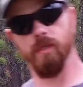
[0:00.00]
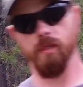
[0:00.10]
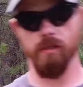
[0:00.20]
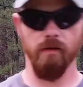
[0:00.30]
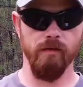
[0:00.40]

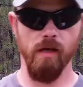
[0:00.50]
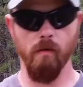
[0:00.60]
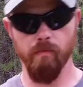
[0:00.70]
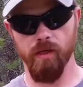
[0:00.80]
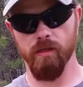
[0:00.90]
because every
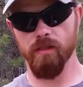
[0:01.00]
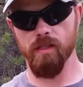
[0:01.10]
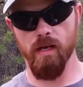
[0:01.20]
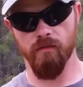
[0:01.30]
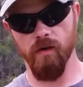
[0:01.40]
time I pick this
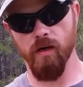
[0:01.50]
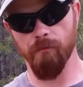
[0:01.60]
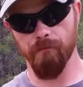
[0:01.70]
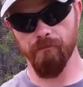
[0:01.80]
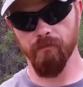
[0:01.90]
knife up,
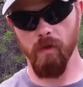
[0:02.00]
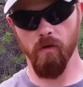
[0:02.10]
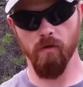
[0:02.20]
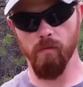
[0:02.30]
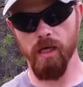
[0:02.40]

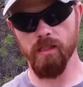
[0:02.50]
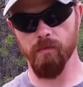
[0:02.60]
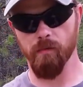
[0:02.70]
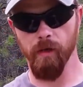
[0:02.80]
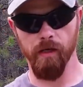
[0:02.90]
it reminds
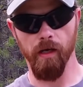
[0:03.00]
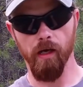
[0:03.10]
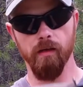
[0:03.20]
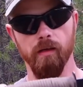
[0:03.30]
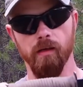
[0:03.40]
me of my dad,